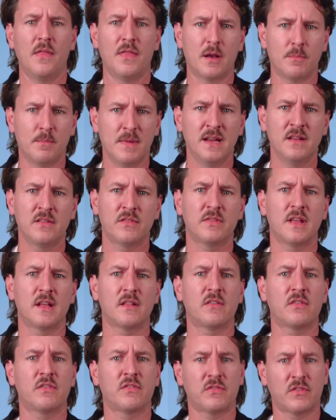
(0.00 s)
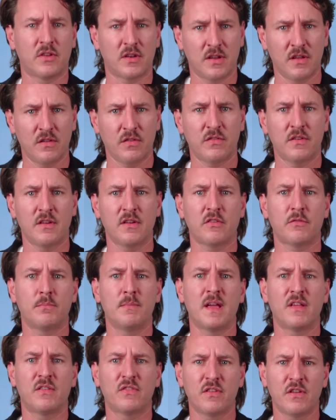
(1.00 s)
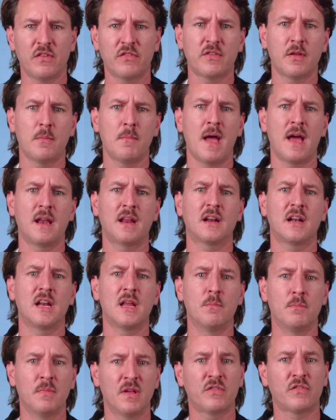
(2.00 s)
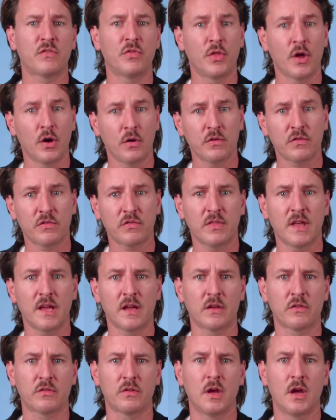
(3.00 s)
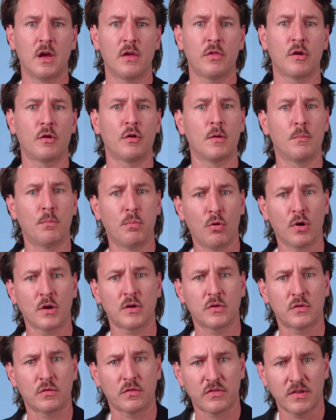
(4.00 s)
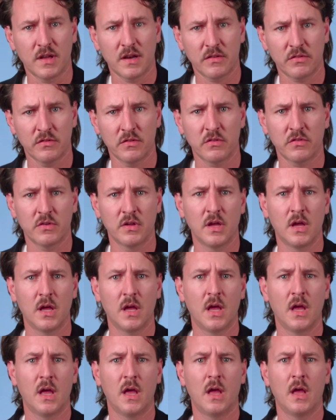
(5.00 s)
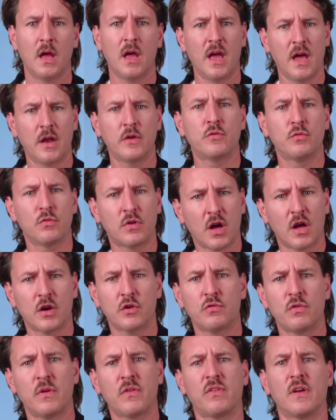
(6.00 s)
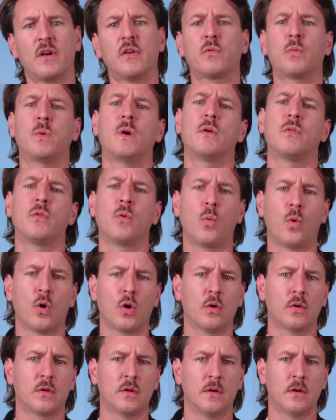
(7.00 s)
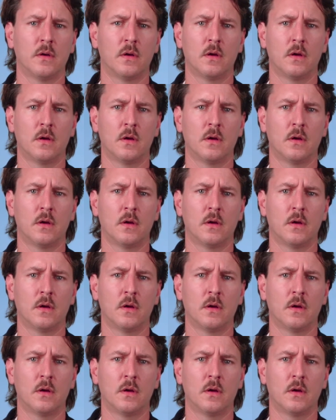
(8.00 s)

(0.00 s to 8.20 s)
That means that statistics may systematically miss those things that are important to citizens and to countries elsewhere in the world.